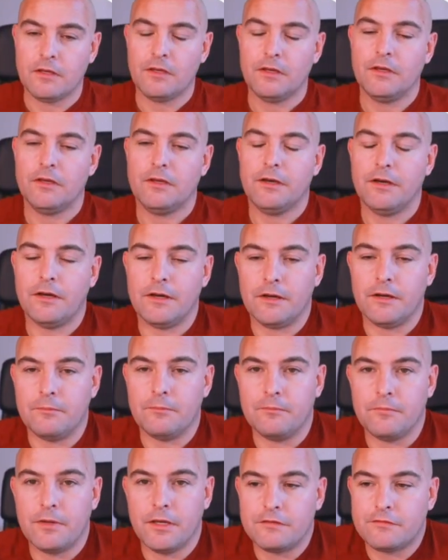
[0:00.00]

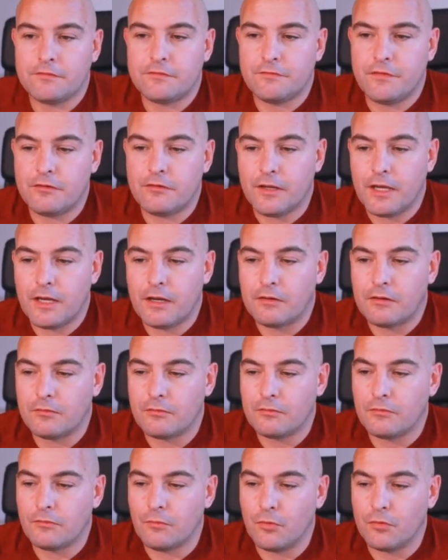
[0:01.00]
It's figuring out
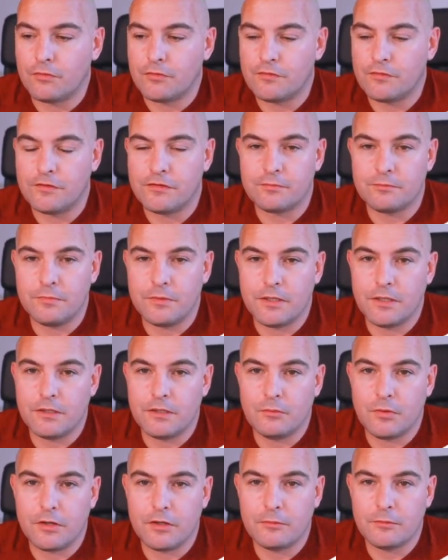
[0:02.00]
what does this mean or why do
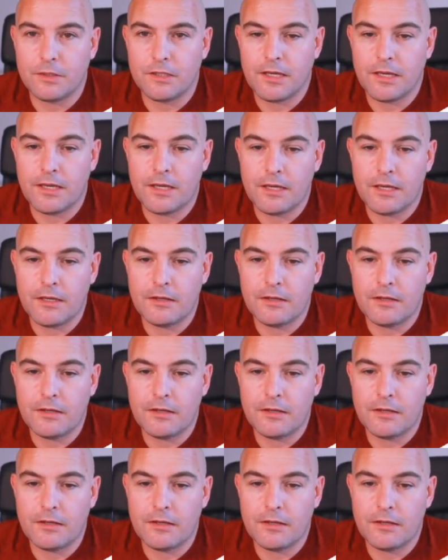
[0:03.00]
we care.